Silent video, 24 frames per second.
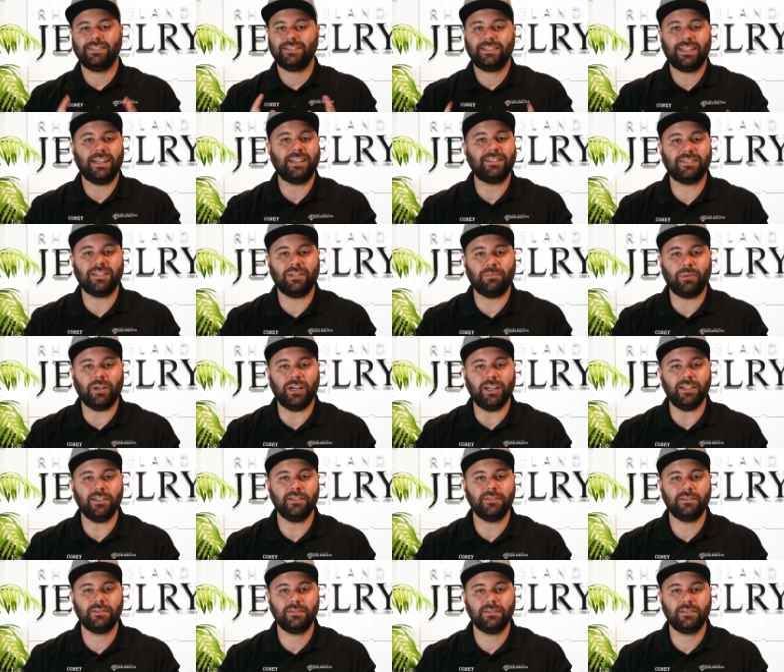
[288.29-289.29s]
Stays in the
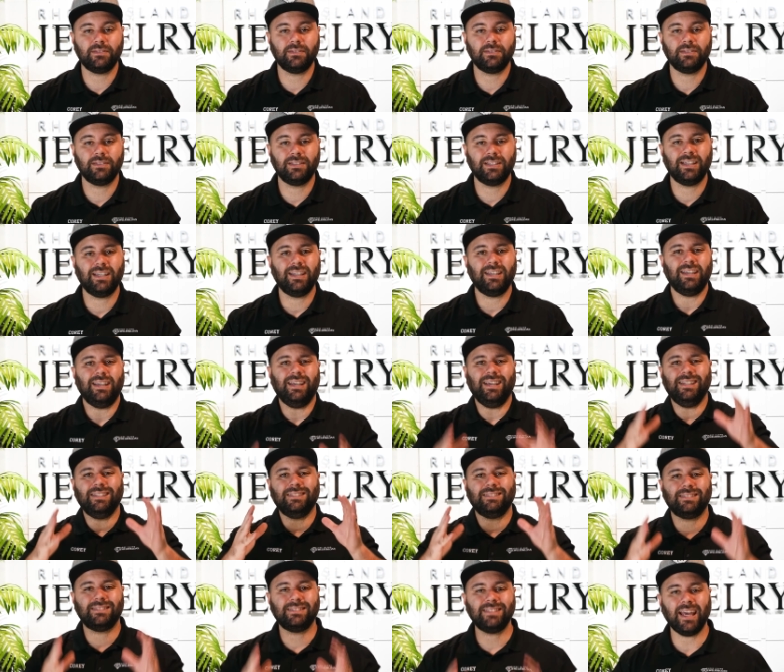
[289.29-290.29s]
butt.
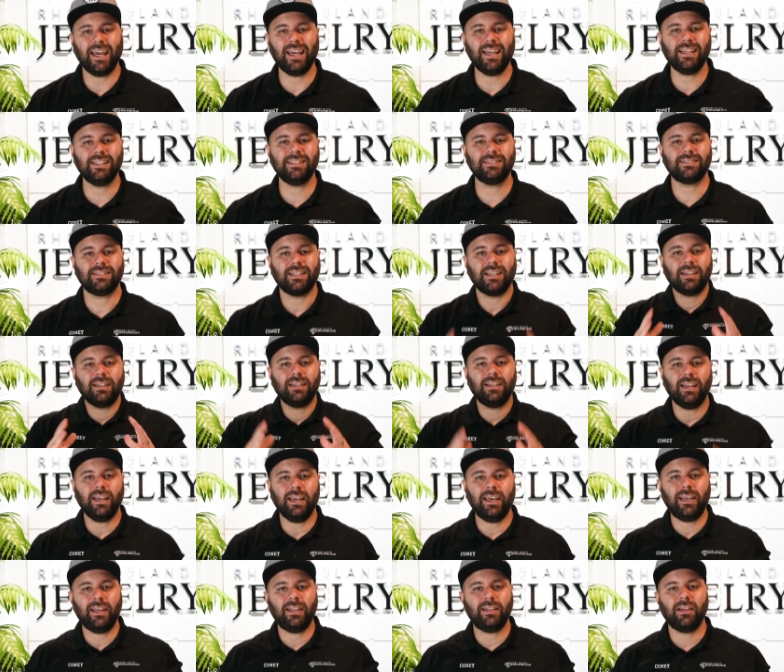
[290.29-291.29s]
It stays
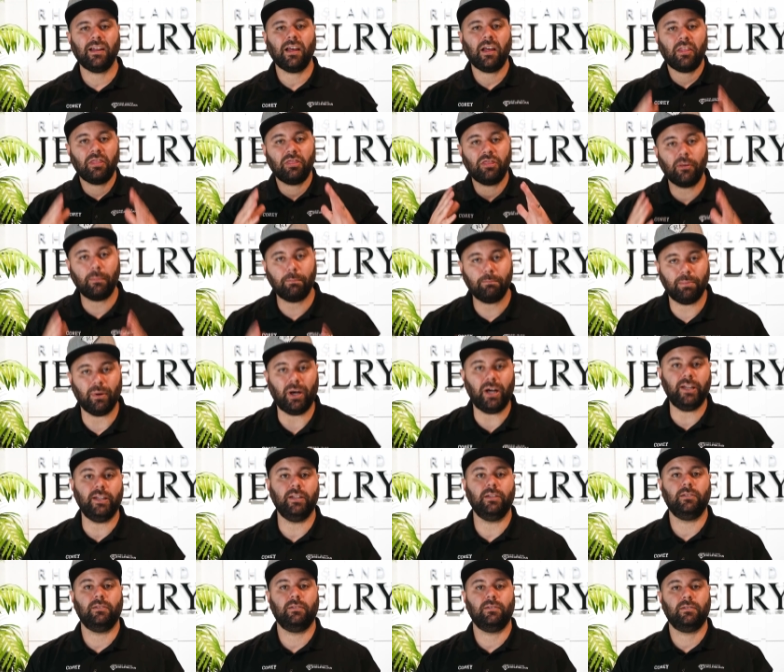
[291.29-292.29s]
in the
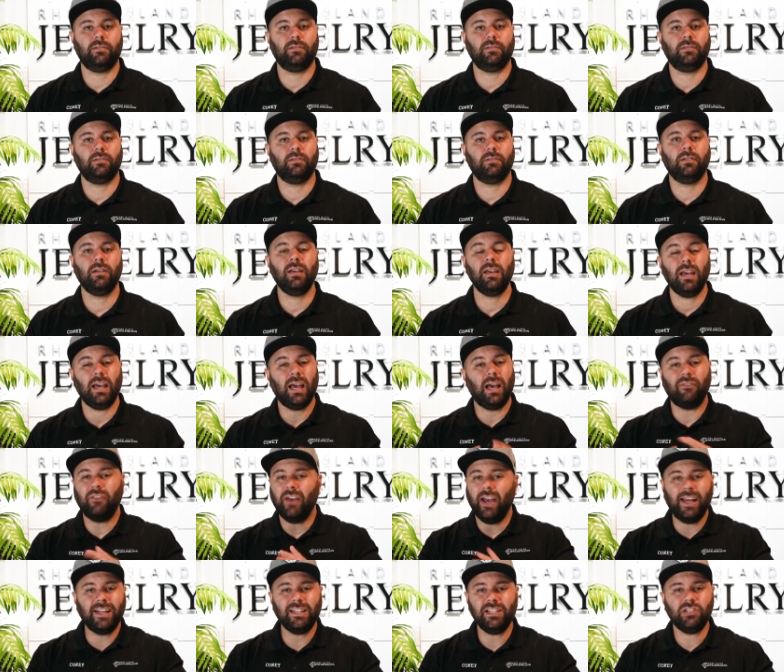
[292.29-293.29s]
butt.
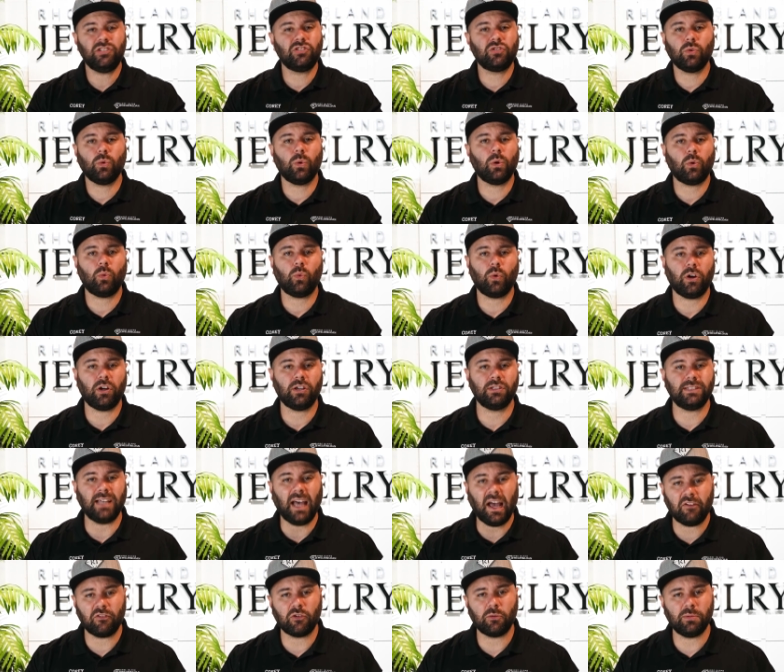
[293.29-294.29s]
Have any truer words
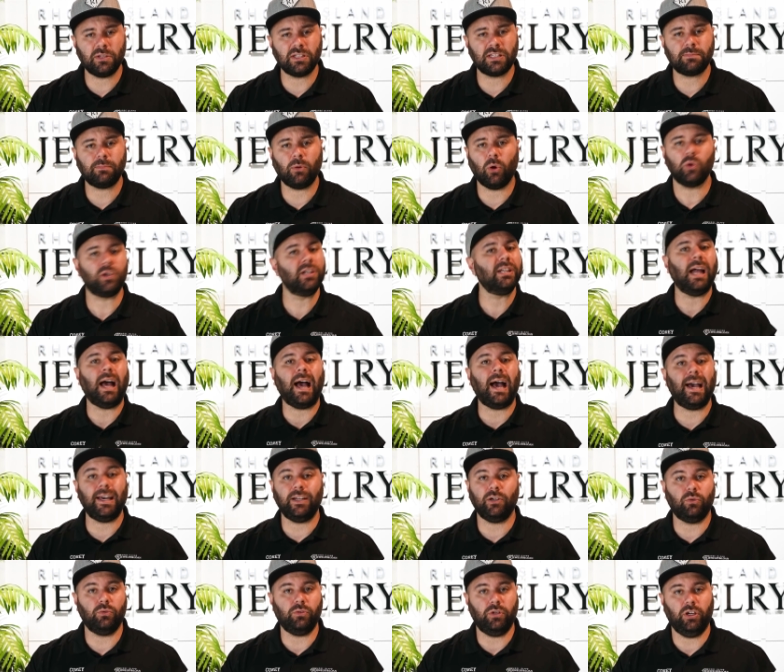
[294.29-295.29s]
ever been spoken?
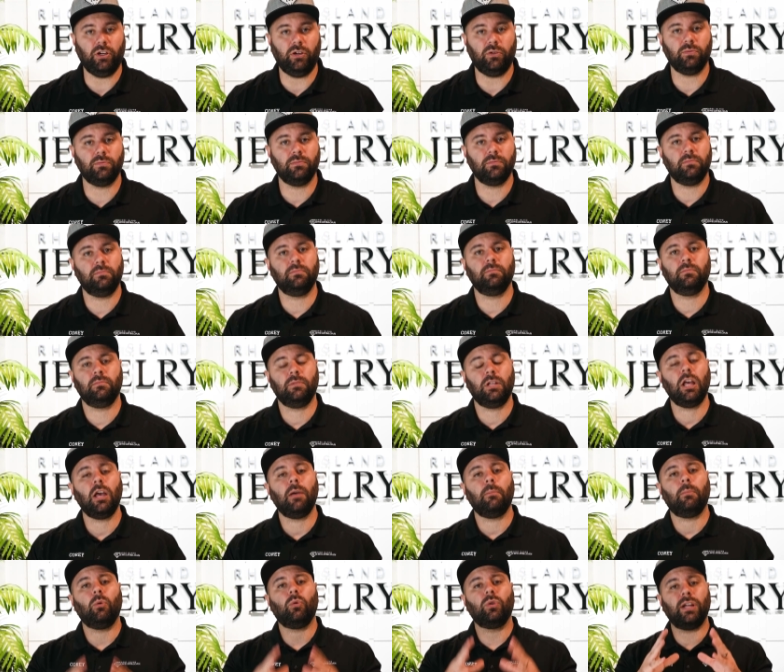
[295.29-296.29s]
I don't know.
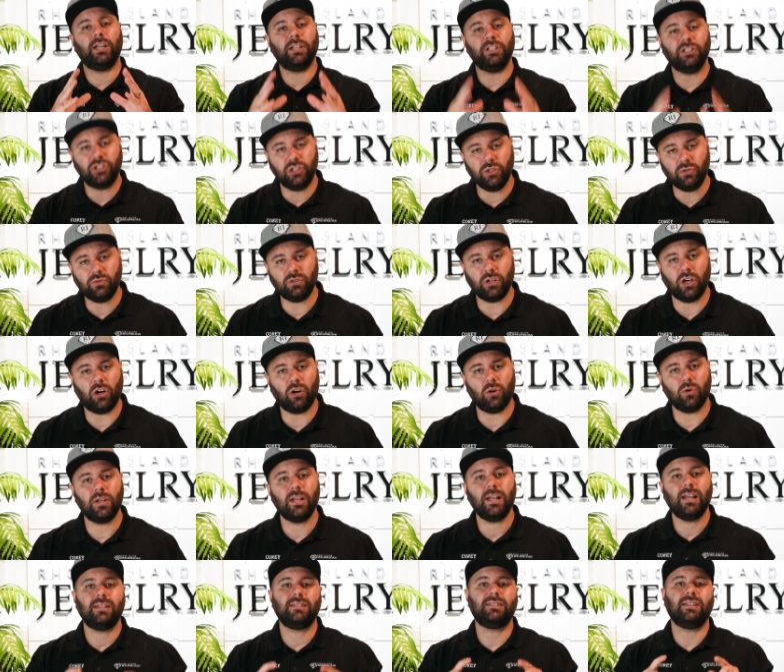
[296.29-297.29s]
But what I do
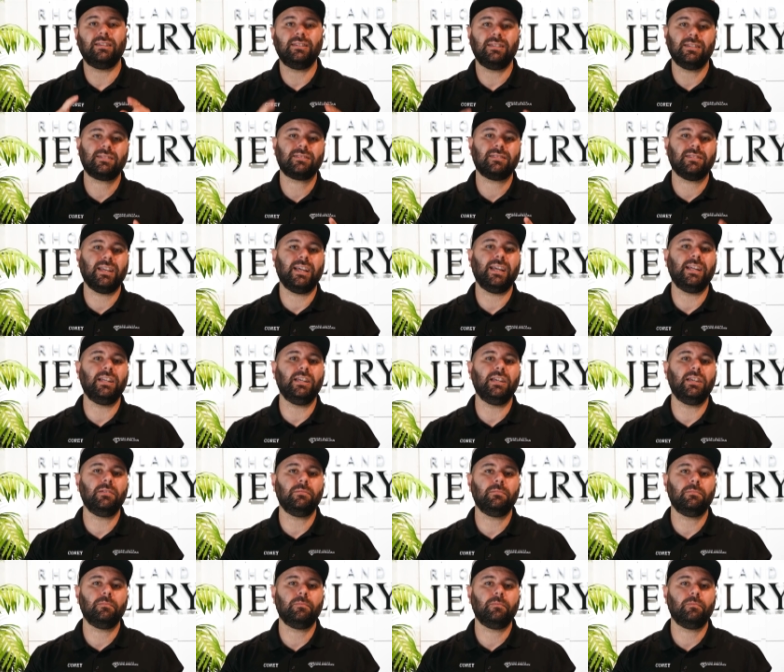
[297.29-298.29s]
know is that this
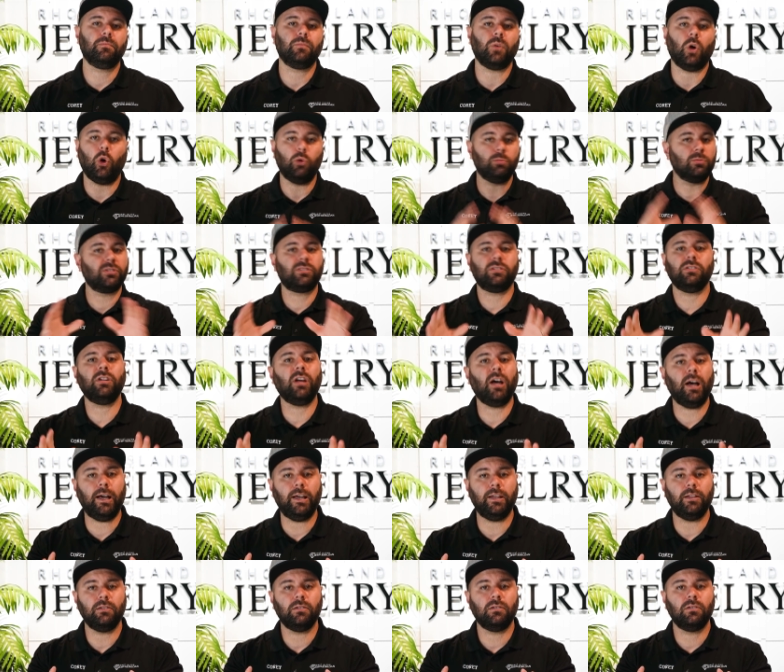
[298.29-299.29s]
lady, homeless or
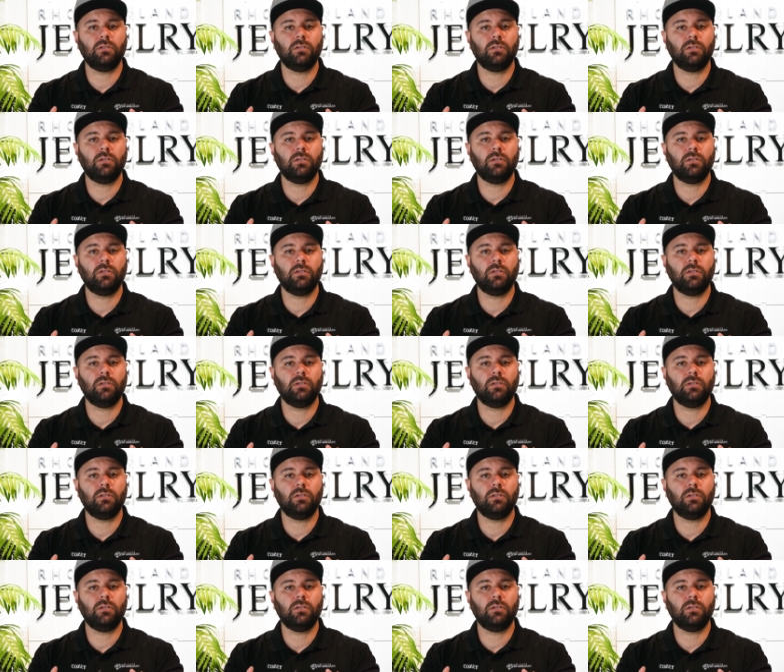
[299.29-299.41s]
not,